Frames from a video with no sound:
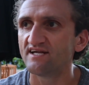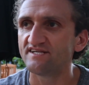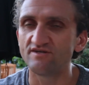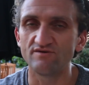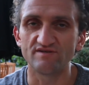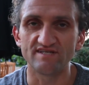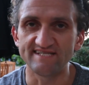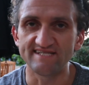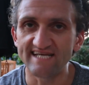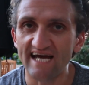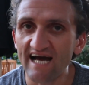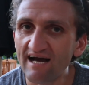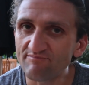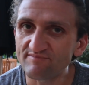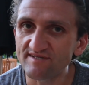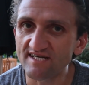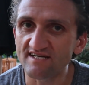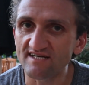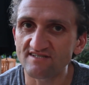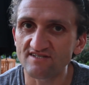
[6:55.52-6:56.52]
was a
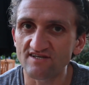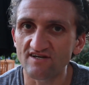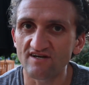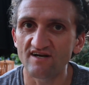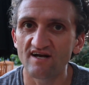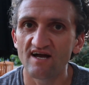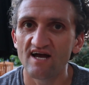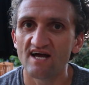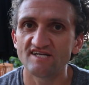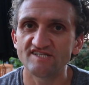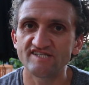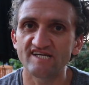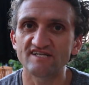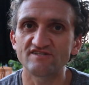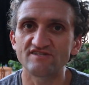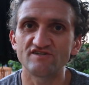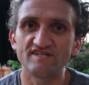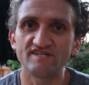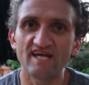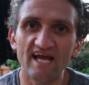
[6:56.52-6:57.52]
tap dancer. She
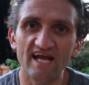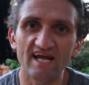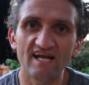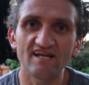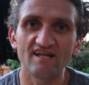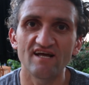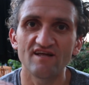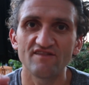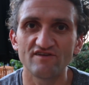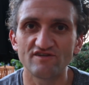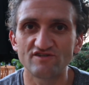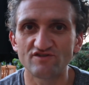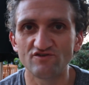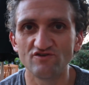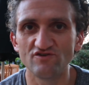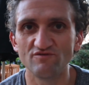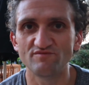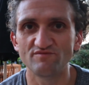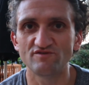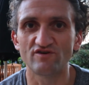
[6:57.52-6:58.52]
entertained the
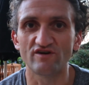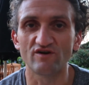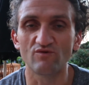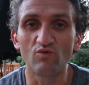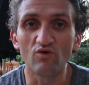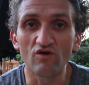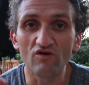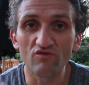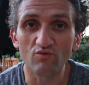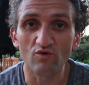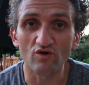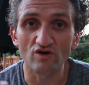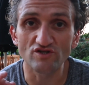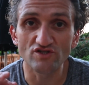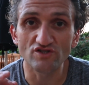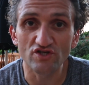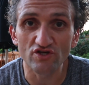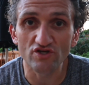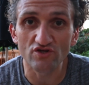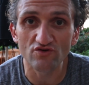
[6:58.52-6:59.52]
troops during World War
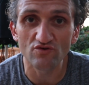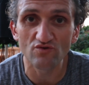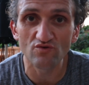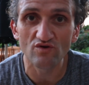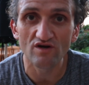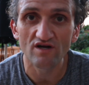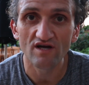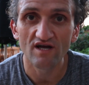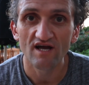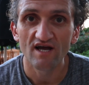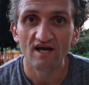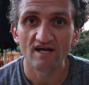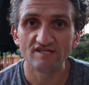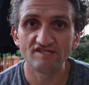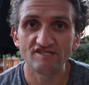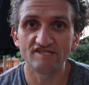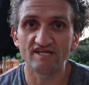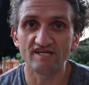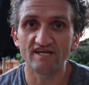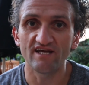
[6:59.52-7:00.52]
II.
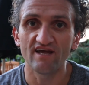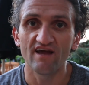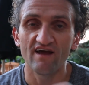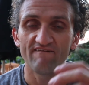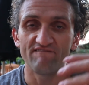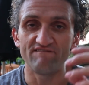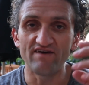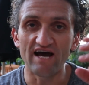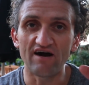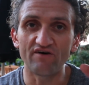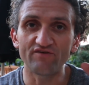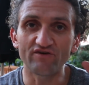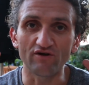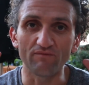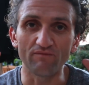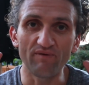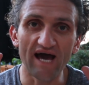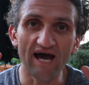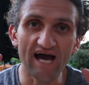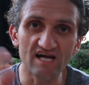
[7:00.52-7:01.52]
She found
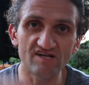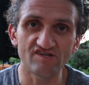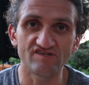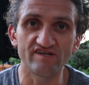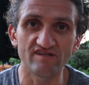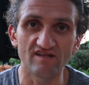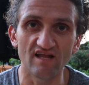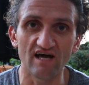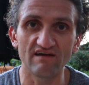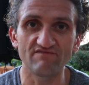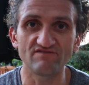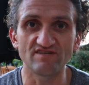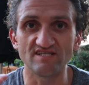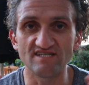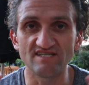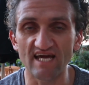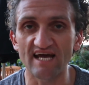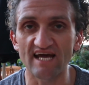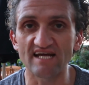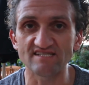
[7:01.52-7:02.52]
her passion in life to
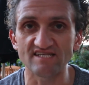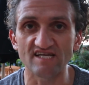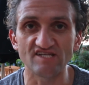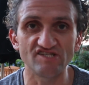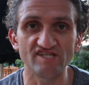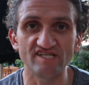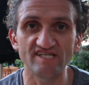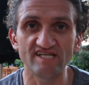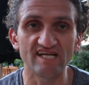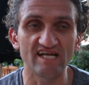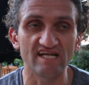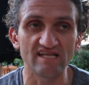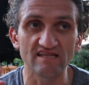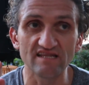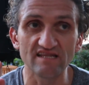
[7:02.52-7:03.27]
dance, and she did it